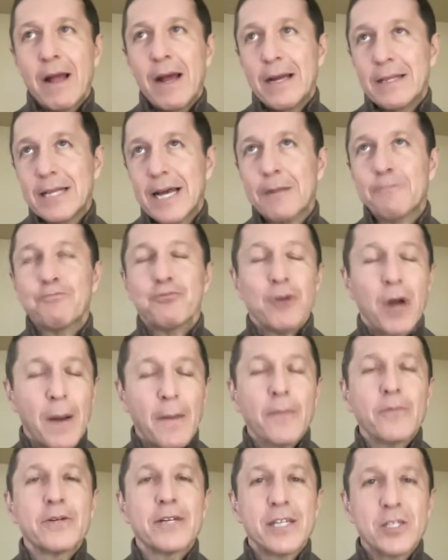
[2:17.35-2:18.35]
And that
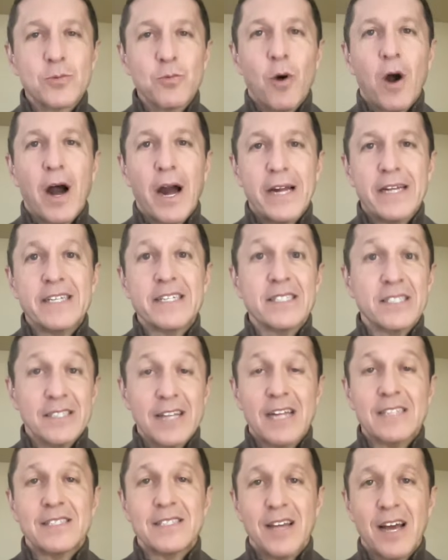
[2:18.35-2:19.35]
probably is why he is
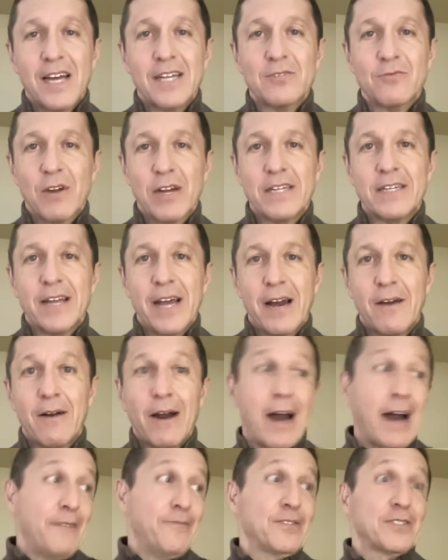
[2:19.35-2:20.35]
not signed right now.
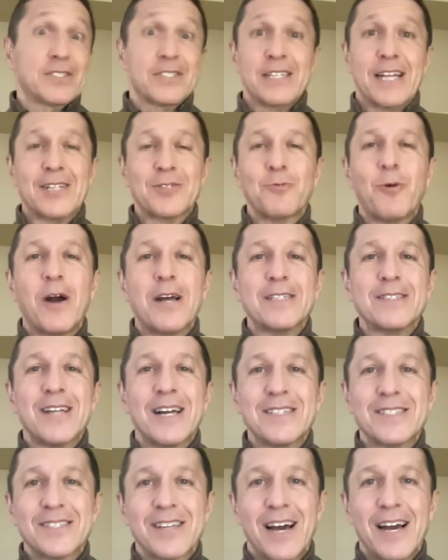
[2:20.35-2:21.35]
Obviously, that's why he's
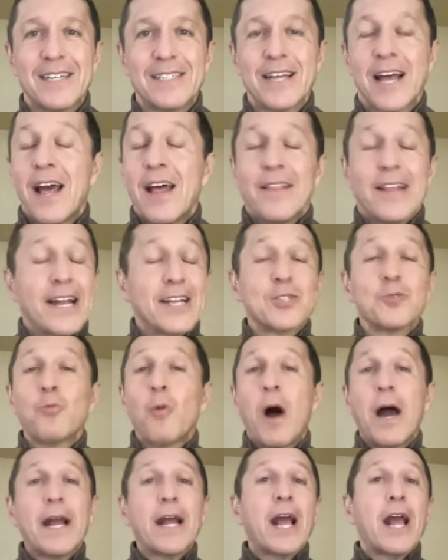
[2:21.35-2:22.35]
not signed. That is
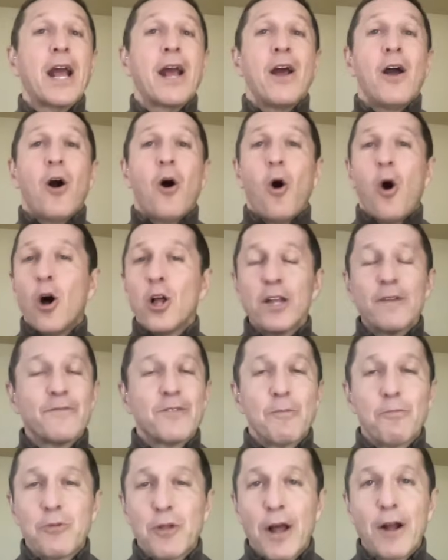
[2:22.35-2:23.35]
why all of
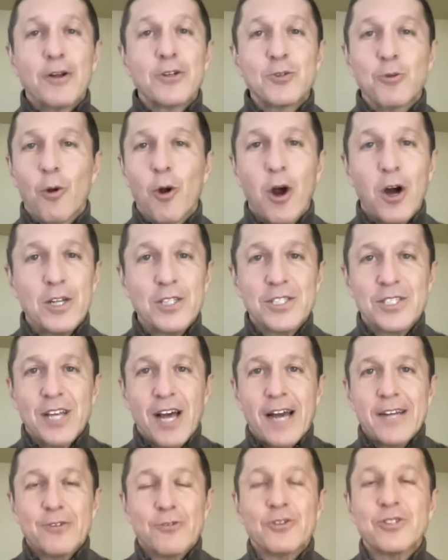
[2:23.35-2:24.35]
the players who are
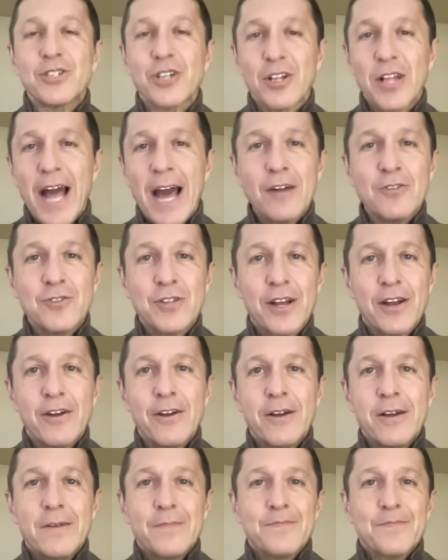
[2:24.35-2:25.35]
unsigned are still out
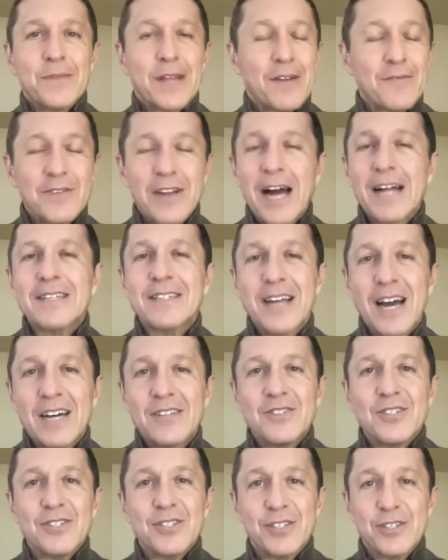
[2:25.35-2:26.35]
there. They've not
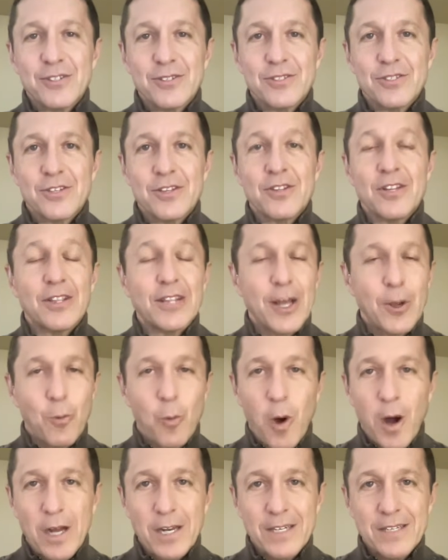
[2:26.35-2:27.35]
gotten the deals that they
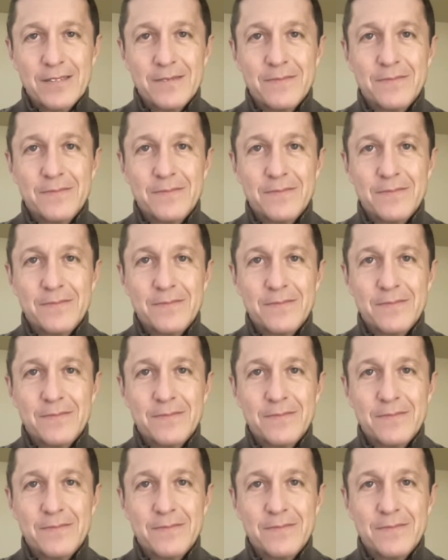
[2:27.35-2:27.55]
want.